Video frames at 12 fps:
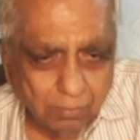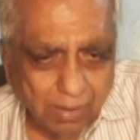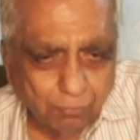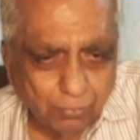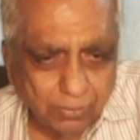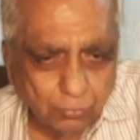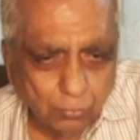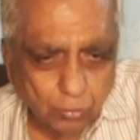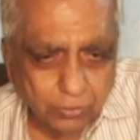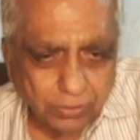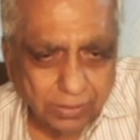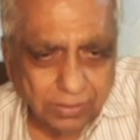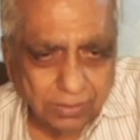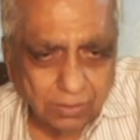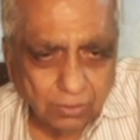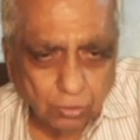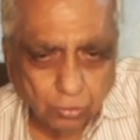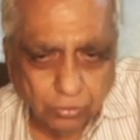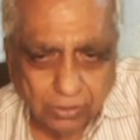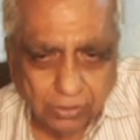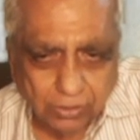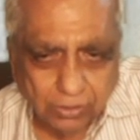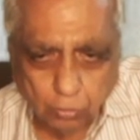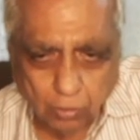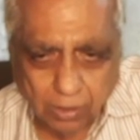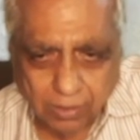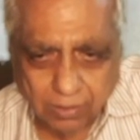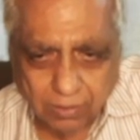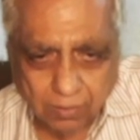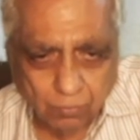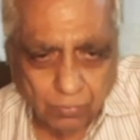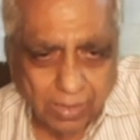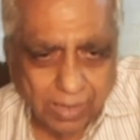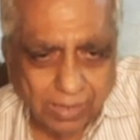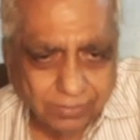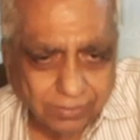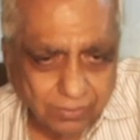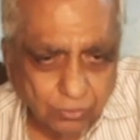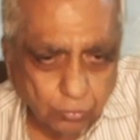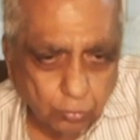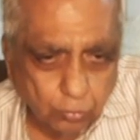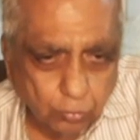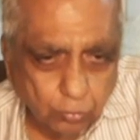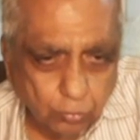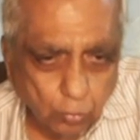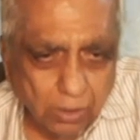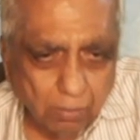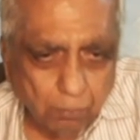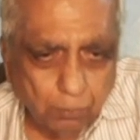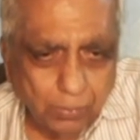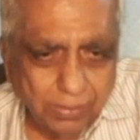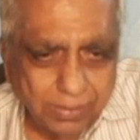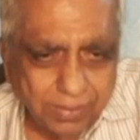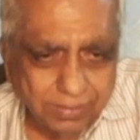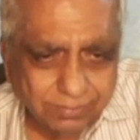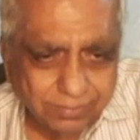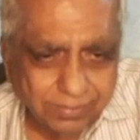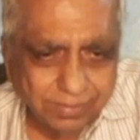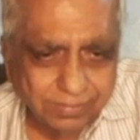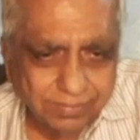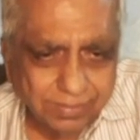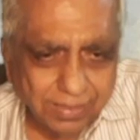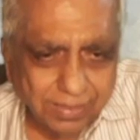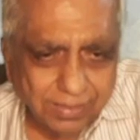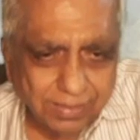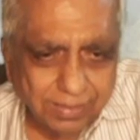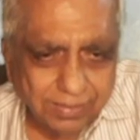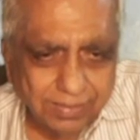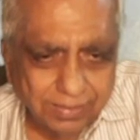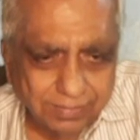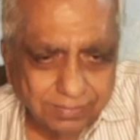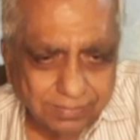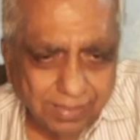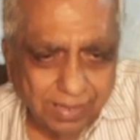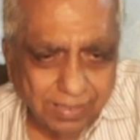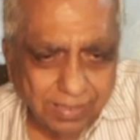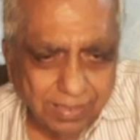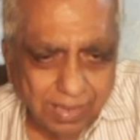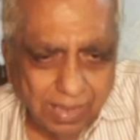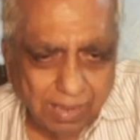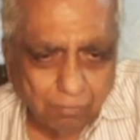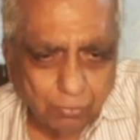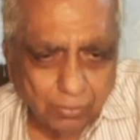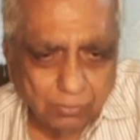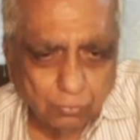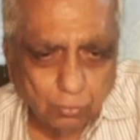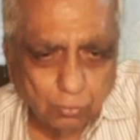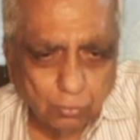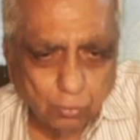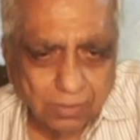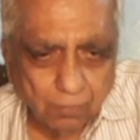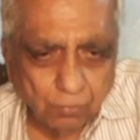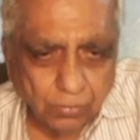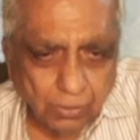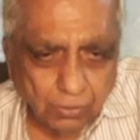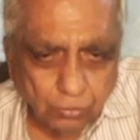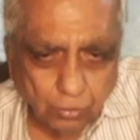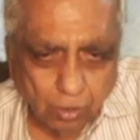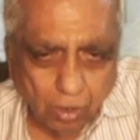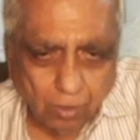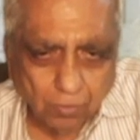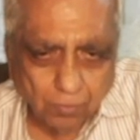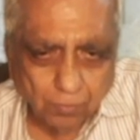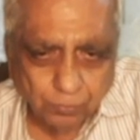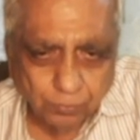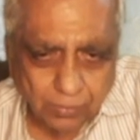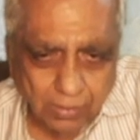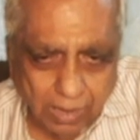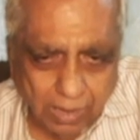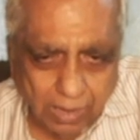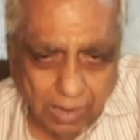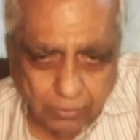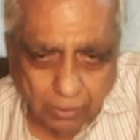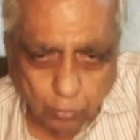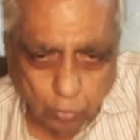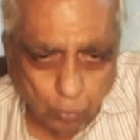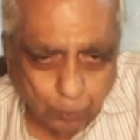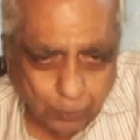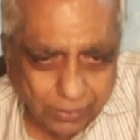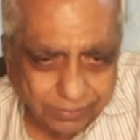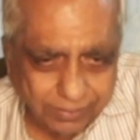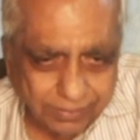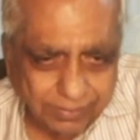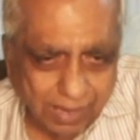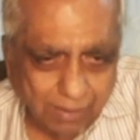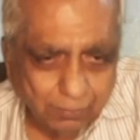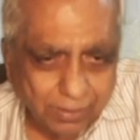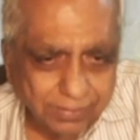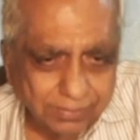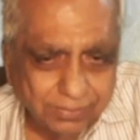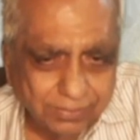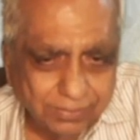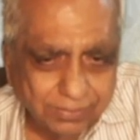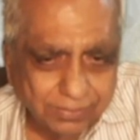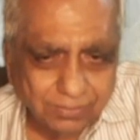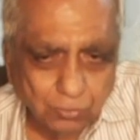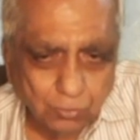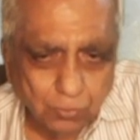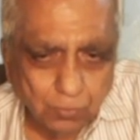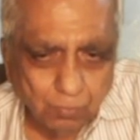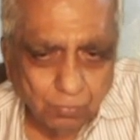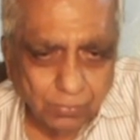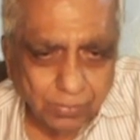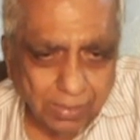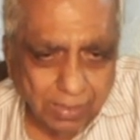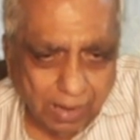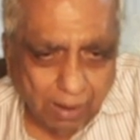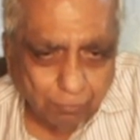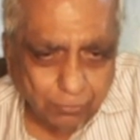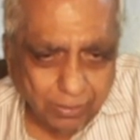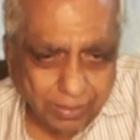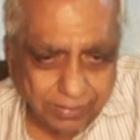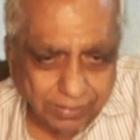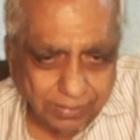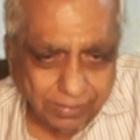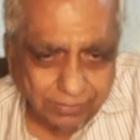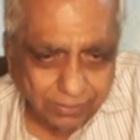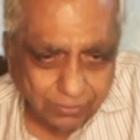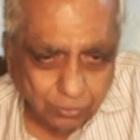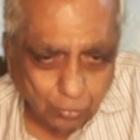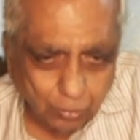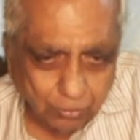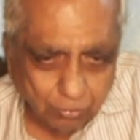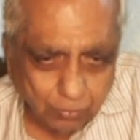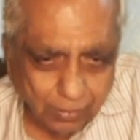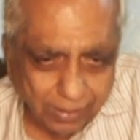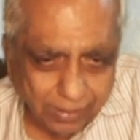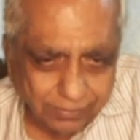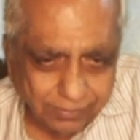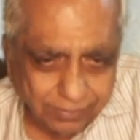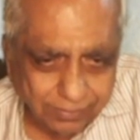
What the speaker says: is 14. So these you should learn. S is 2, P is 6, D is 10, F is 14. So now after 2p6 I am getting 3s2. After getting 3s2 it will be like this.